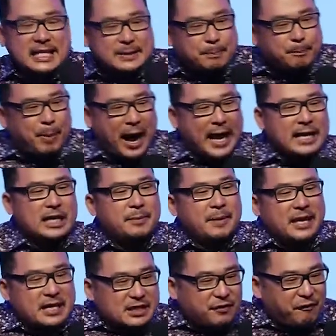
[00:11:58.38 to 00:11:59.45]
is binding
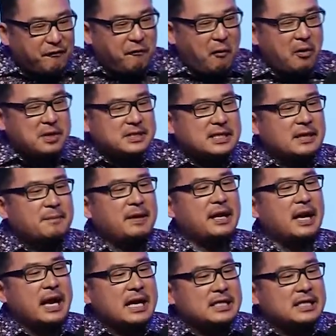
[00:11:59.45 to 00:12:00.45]
me, and it's forcing me